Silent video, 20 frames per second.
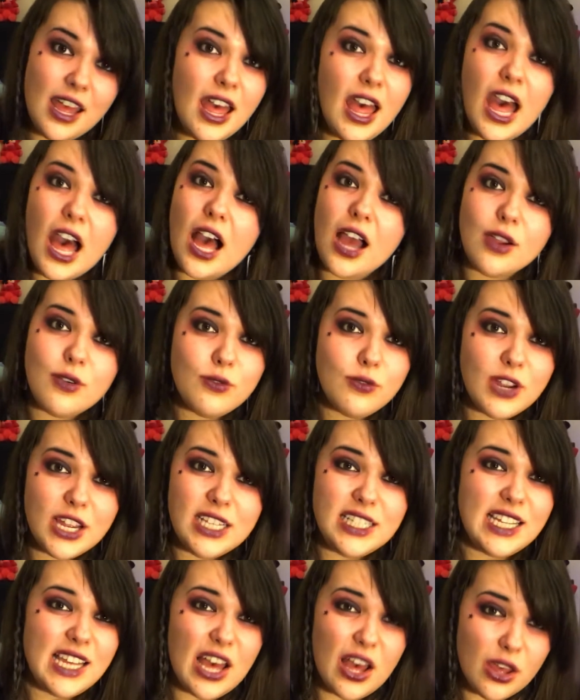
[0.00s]
I
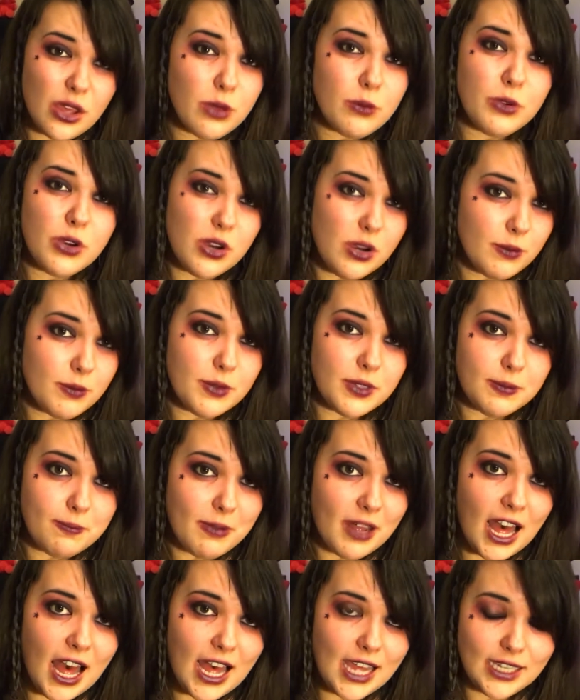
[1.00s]
really hope comes
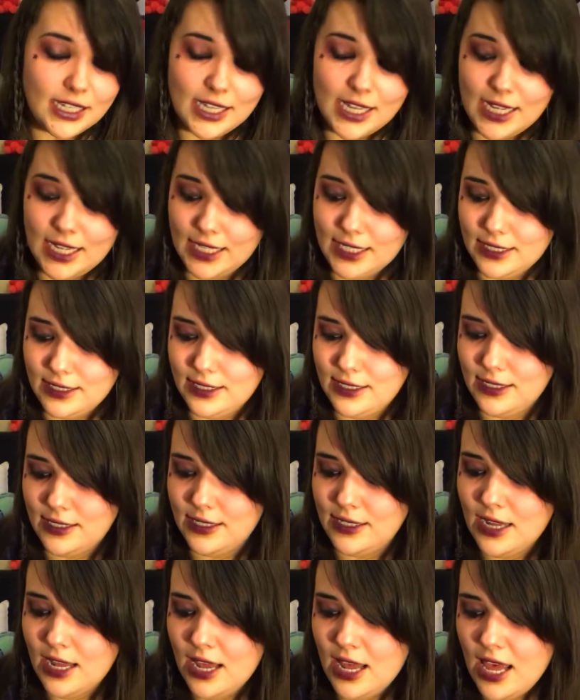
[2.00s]
back,
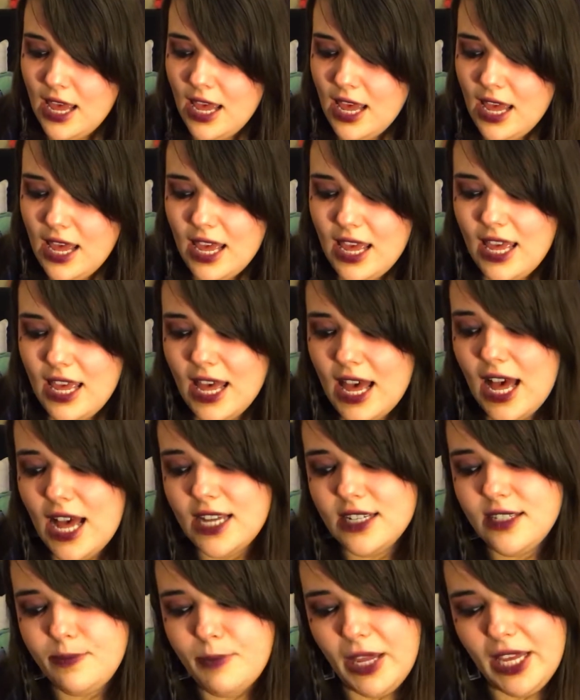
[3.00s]
it
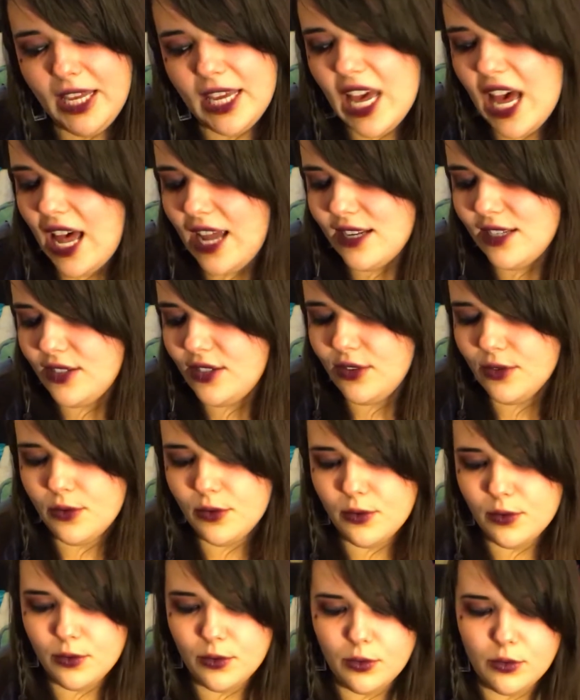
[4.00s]
has been
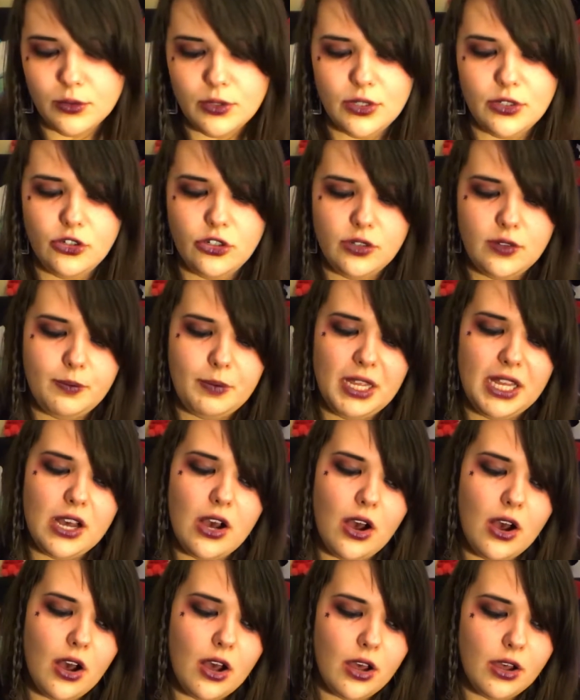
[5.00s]
cancelled just
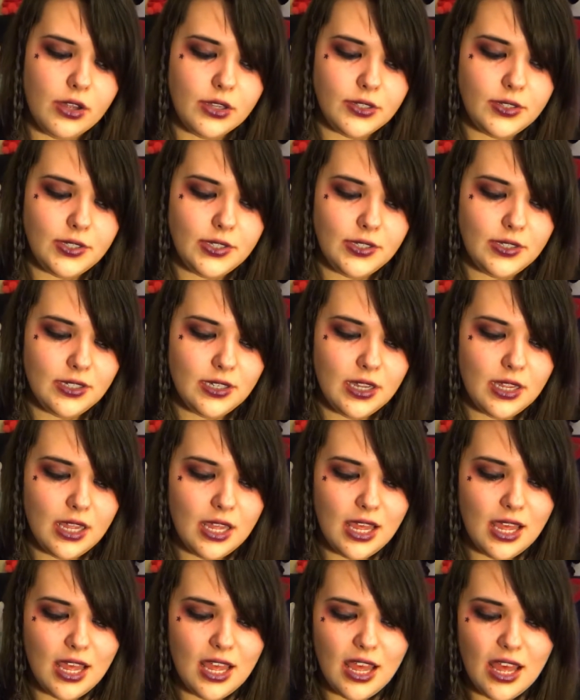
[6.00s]
because
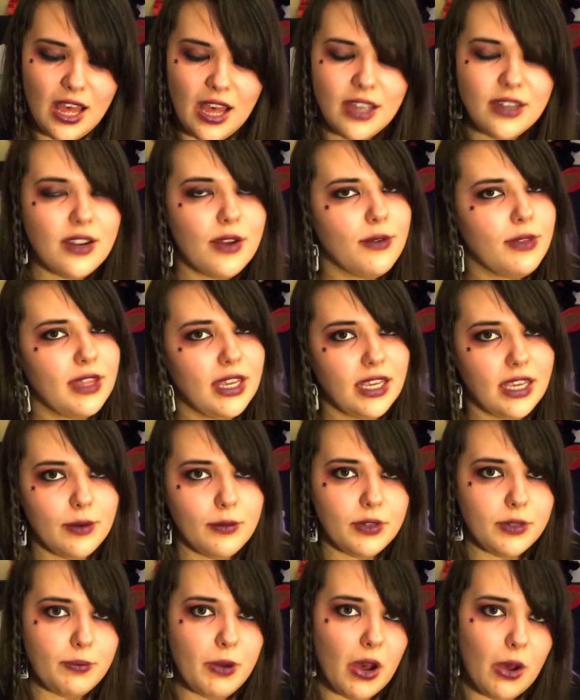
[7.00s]
I don't think it
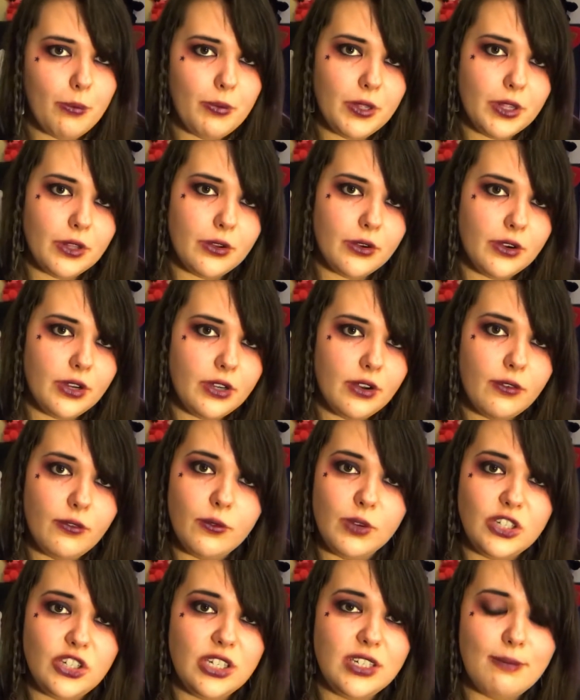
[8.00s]
was popular enough,
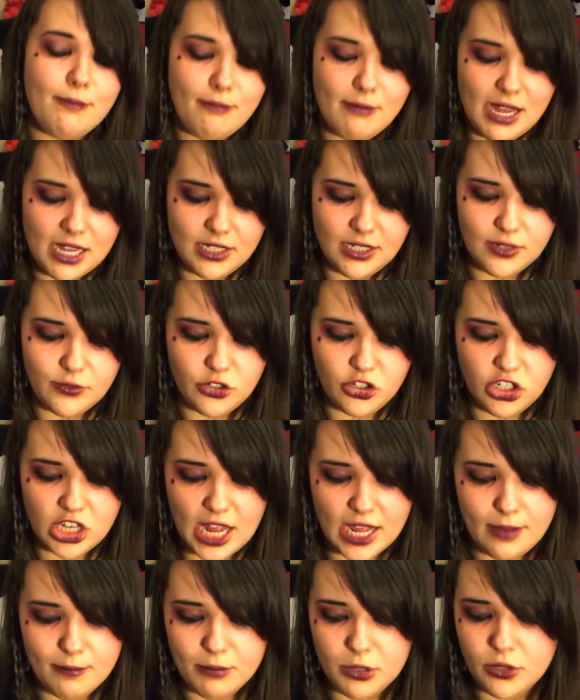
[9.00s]
which is a massive
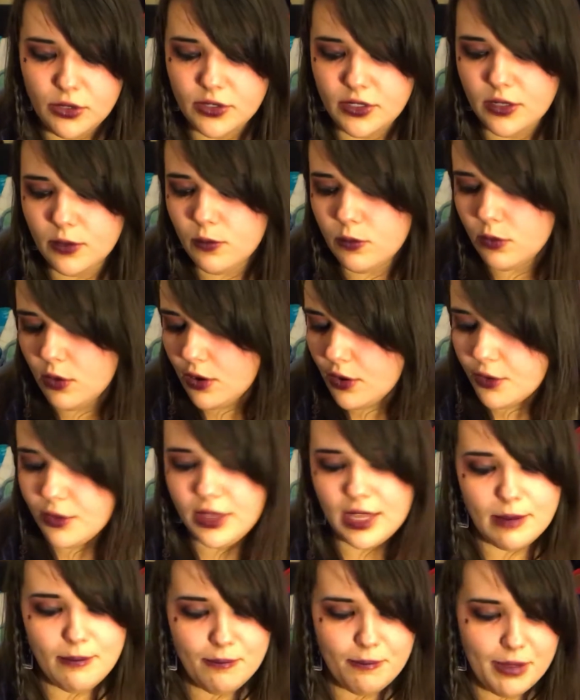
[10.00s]
shame because the world
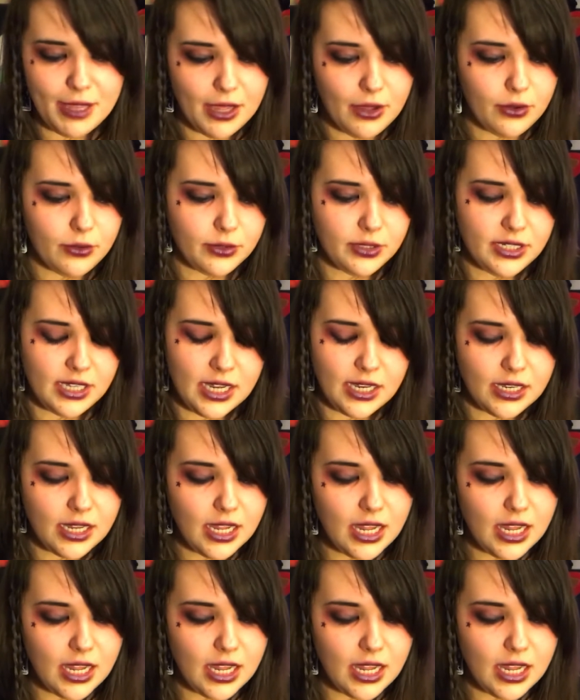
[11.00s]
they built and